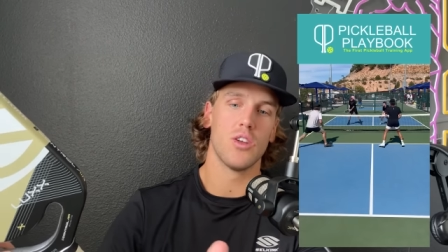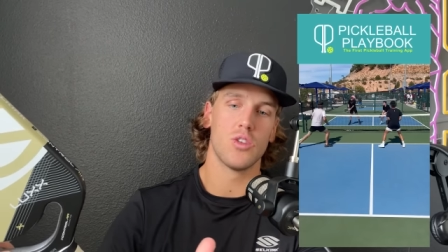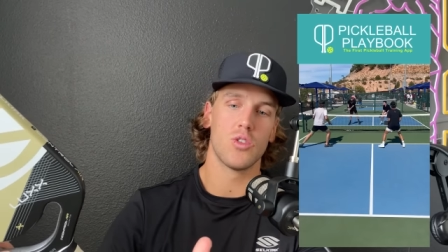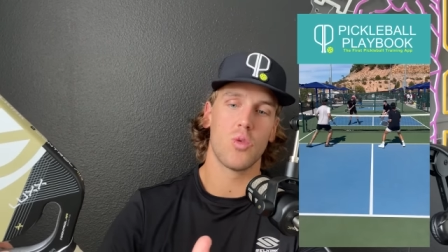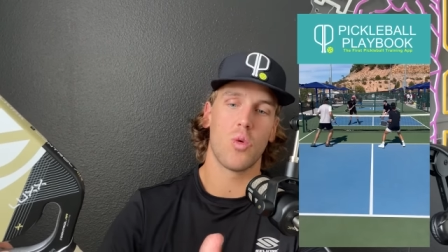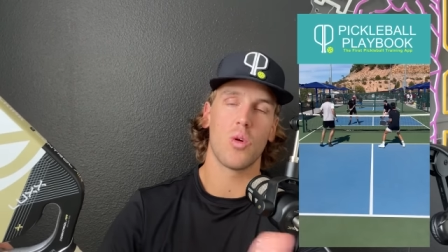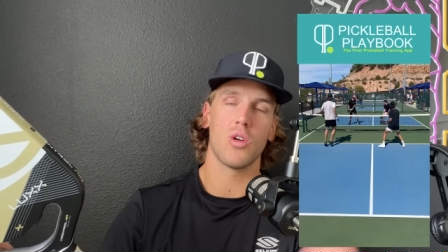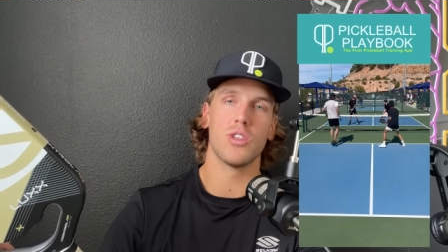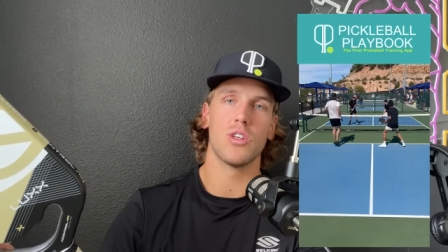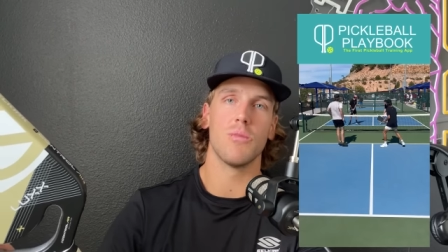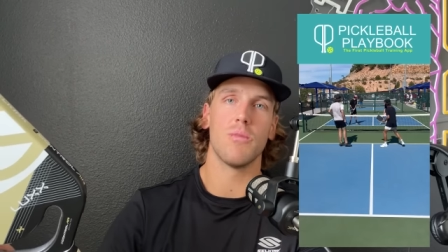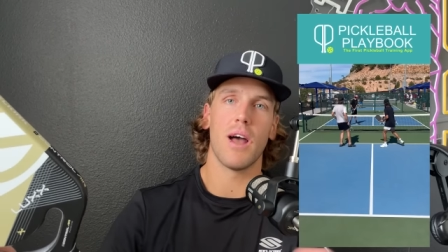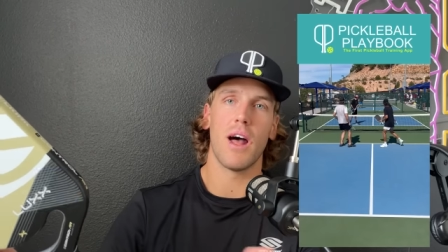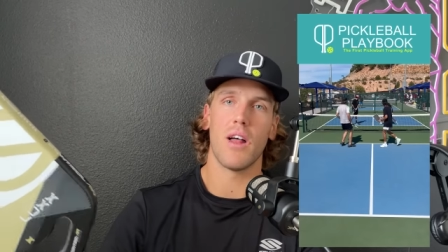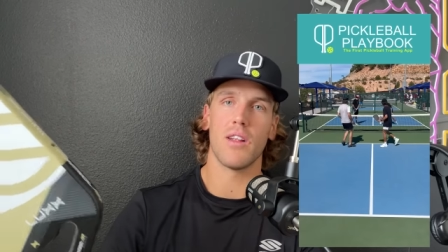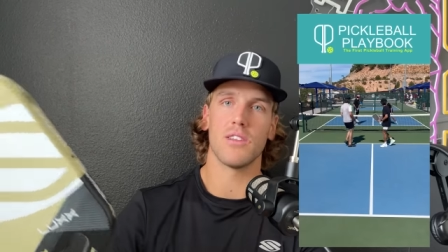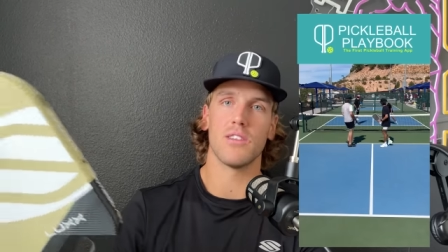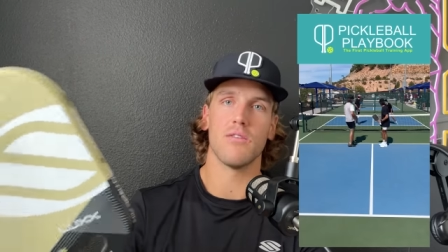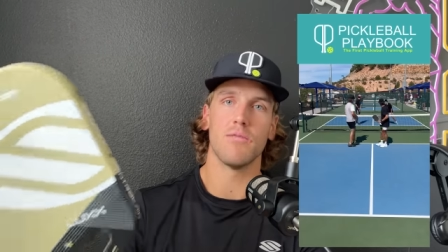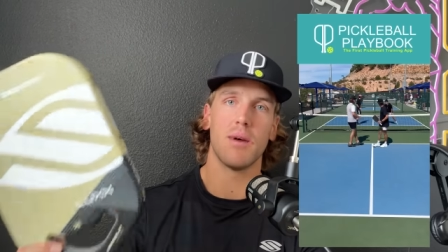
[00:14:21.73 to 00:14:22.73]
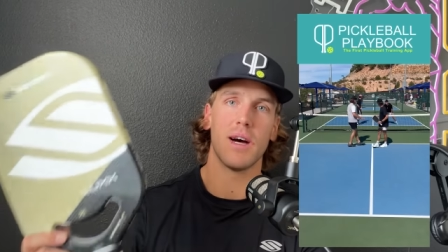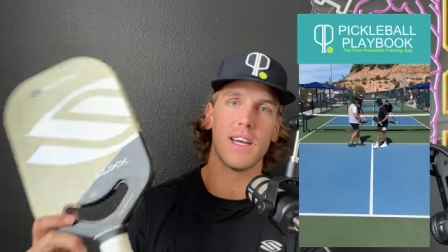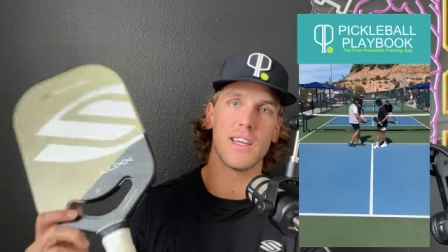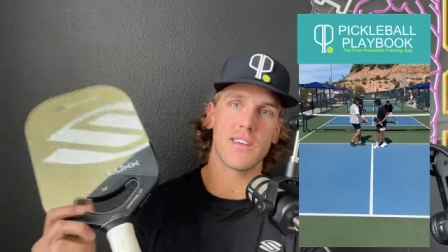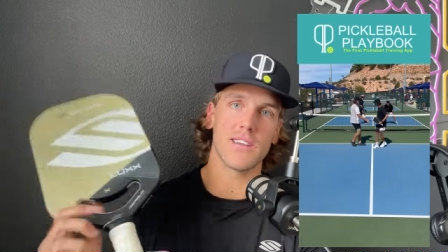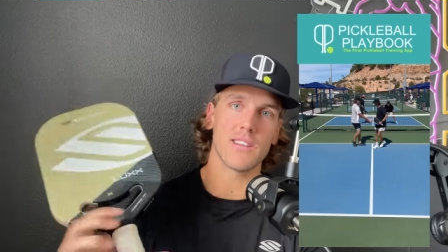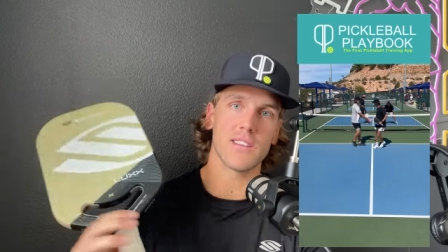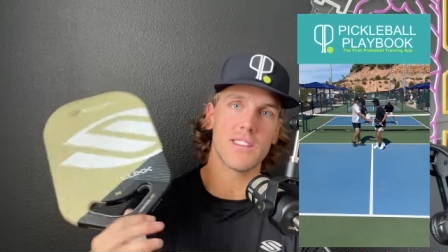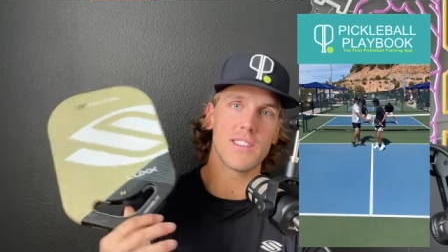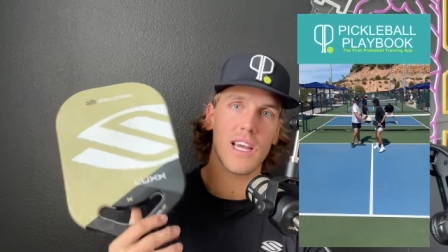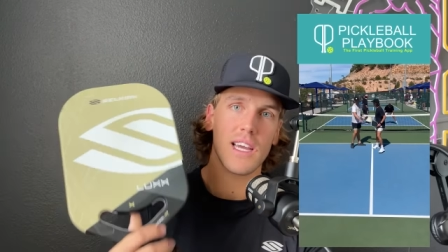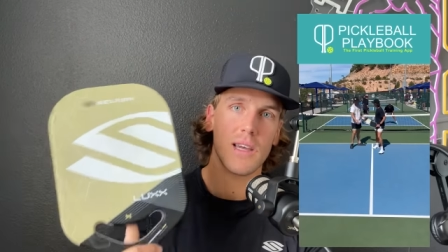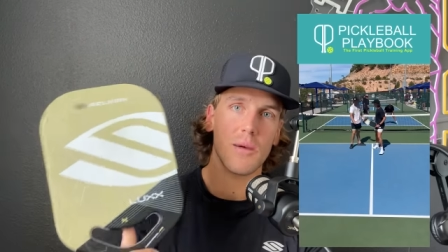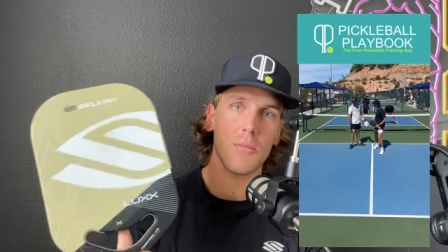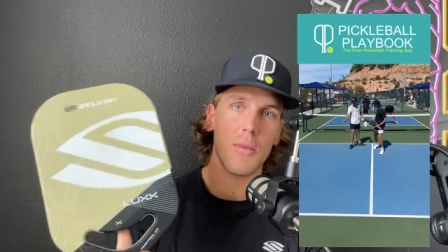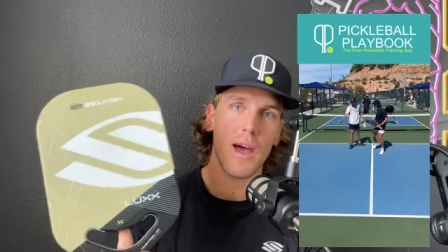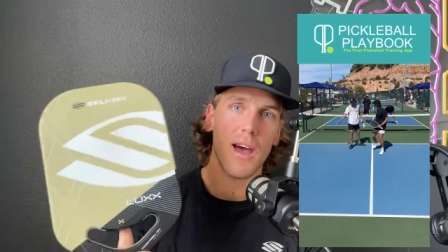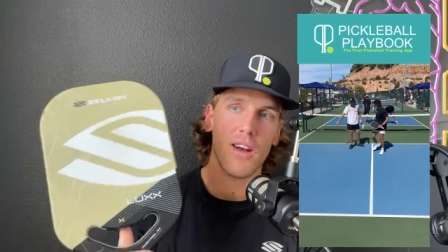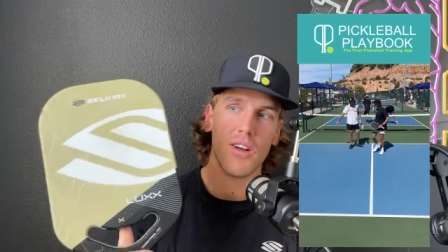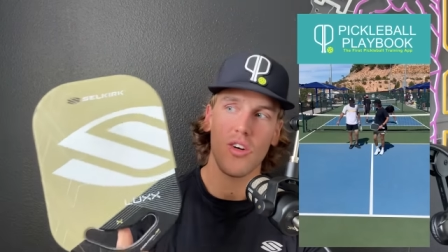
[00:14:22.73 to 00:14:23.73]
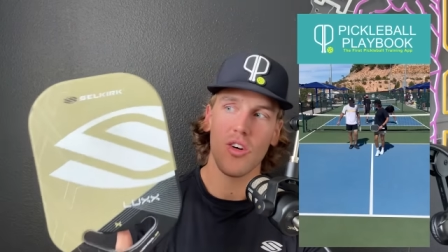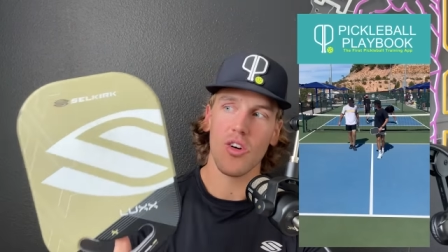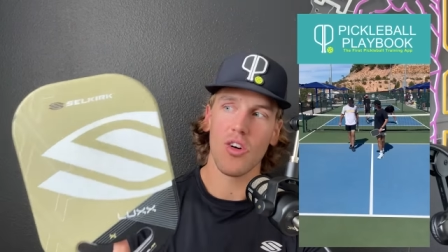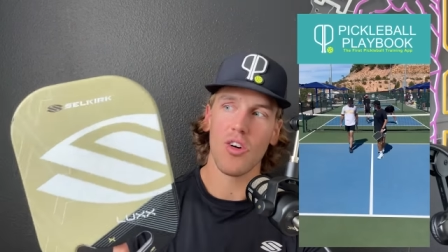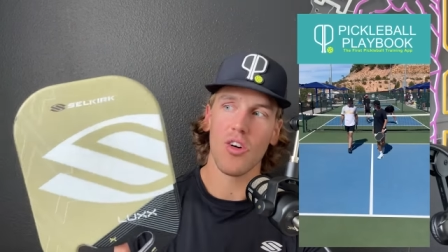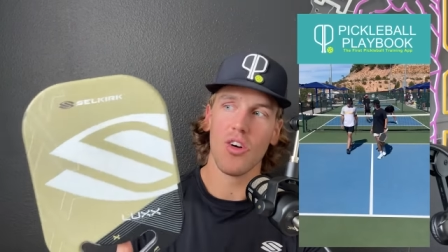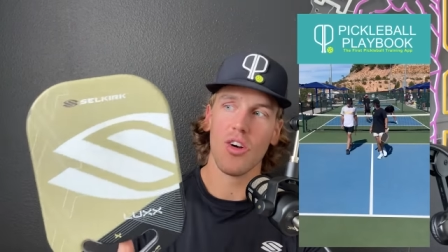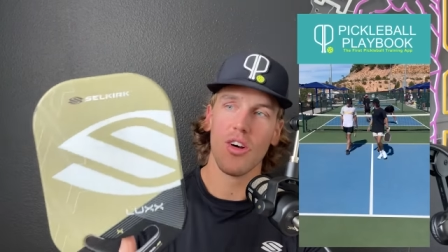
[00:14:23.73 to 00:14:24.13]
towards your balance of buying a second paddle